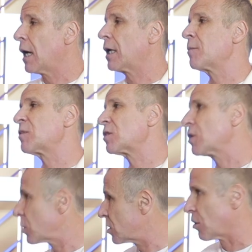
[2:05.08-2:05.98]
And I'm
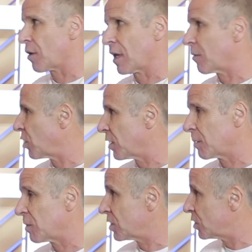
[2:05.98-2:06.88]
so sorry that I'm not
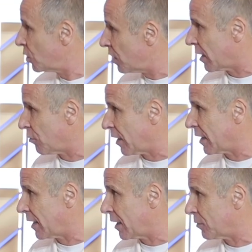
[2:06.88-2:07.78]
able to do that
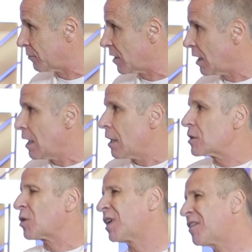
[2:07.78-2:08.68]
right now.
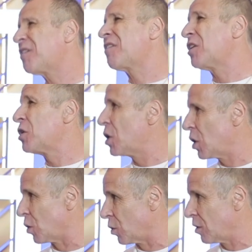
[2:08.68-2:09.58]
So even the
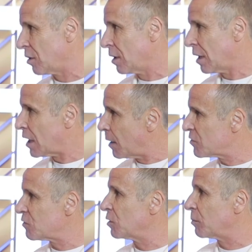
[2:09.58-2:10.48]
no
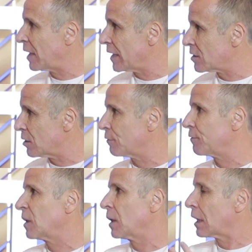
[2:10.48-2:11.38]
comes from a place
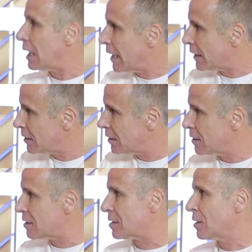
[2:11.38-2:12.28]
of
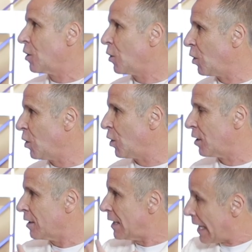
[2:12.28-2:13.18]
kindness,
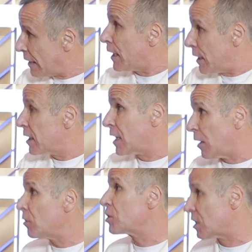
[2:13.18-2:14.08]
and it
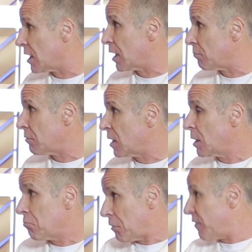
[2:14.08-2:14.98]
encourages them,
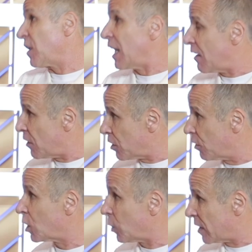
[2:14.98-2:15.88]
if they have other
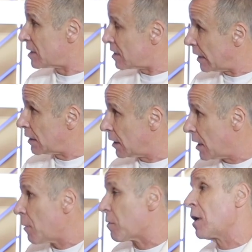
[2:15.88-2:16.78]
requests, they can
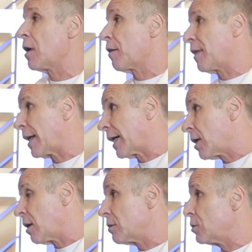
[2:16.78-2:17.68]
come. That I
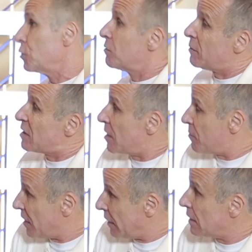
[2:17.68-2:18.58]
can't do, maybe
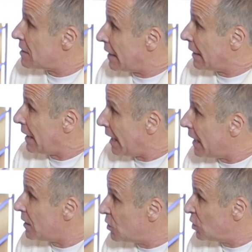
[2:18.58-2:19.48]
something else I
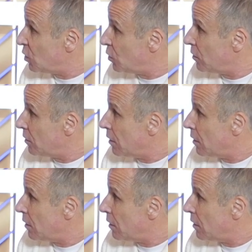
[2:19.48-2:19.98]
can do.